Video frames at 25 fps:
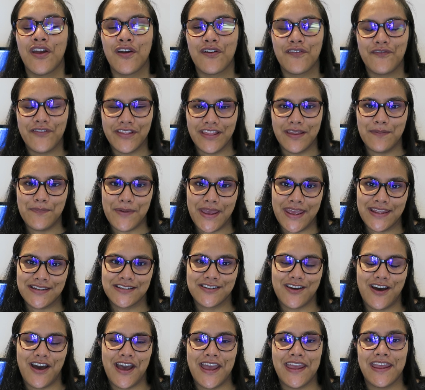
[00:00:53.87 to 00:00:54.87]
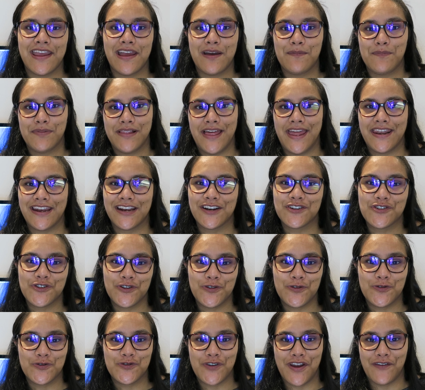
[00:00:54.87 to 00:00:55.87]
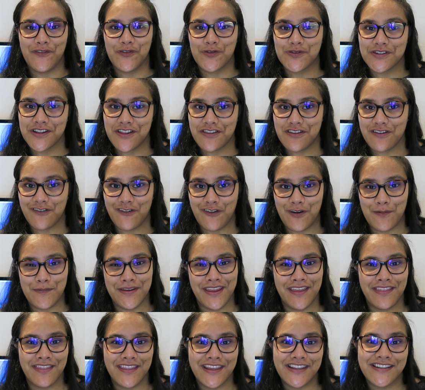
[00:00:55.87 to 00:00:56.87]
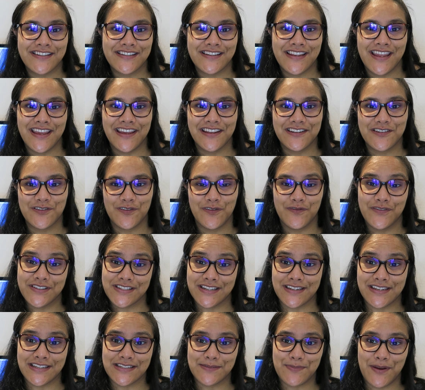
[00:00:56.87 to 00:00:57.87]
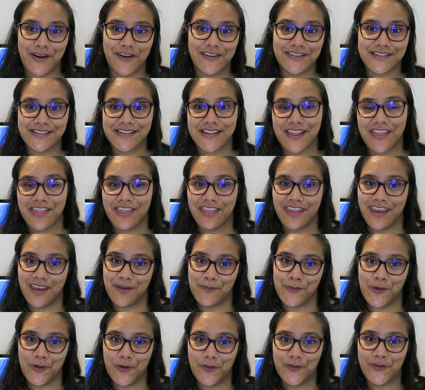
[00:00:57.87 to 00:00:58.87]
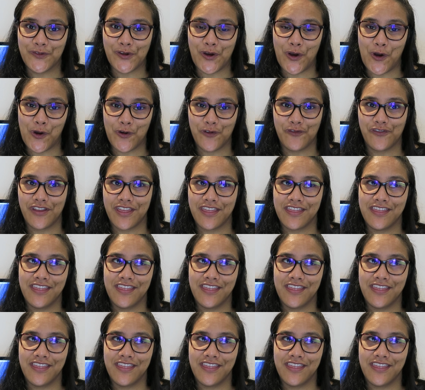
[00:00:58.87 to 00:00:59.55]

Philip and I are planning to travel to the Caribbean this year to visit his parents. They moved over